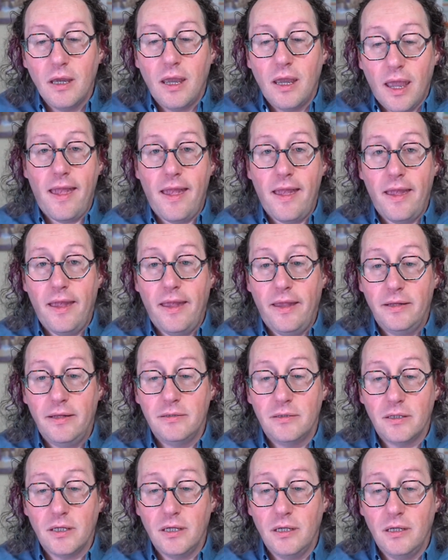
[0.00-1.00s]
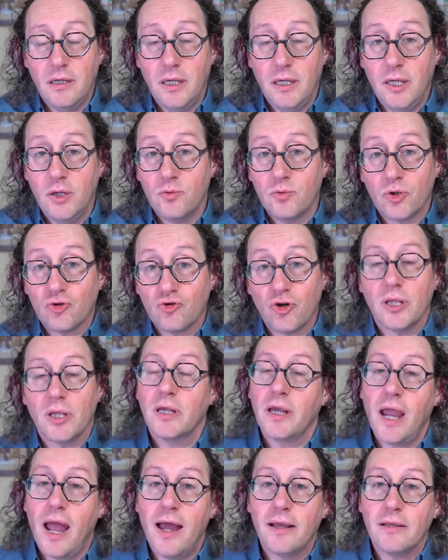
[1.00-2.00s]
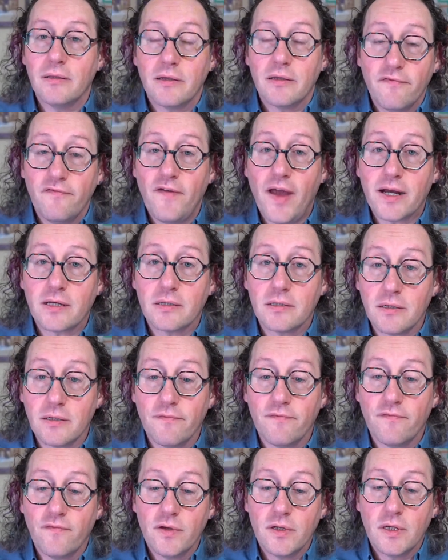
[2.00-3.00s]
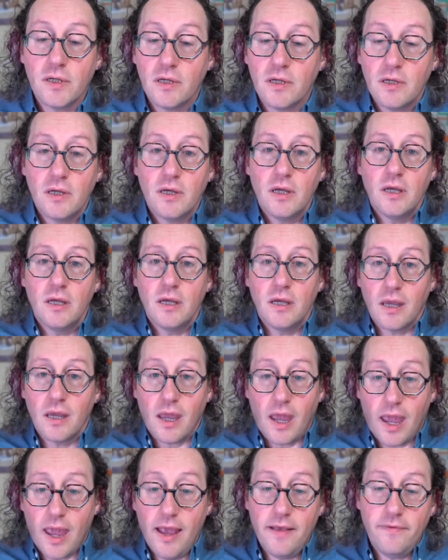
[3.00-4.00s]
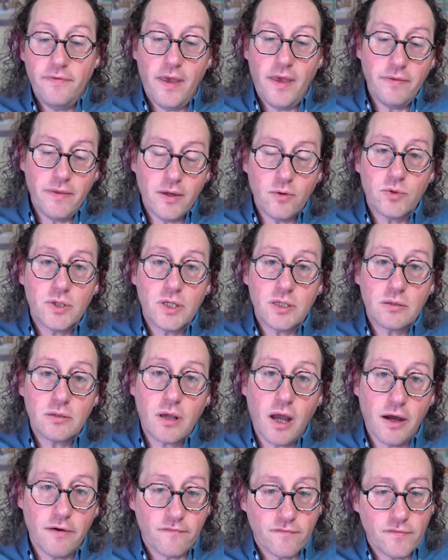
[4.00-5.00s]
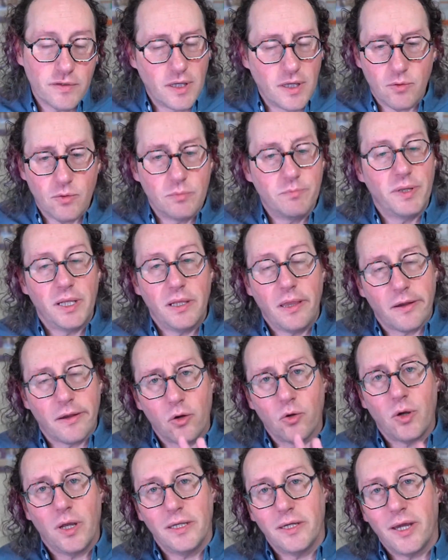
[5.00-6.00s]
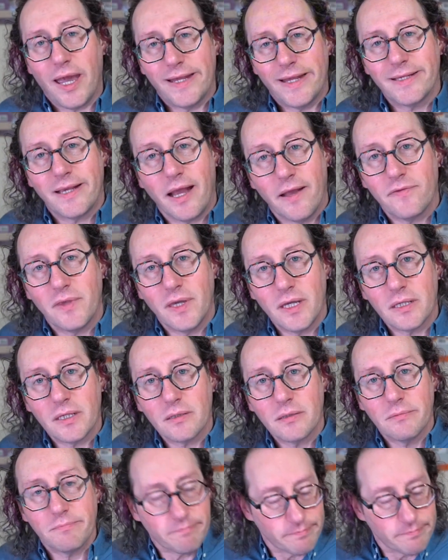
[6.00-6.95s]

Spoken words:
and it was really highly effective. And then they would be like, okay, you guys got this?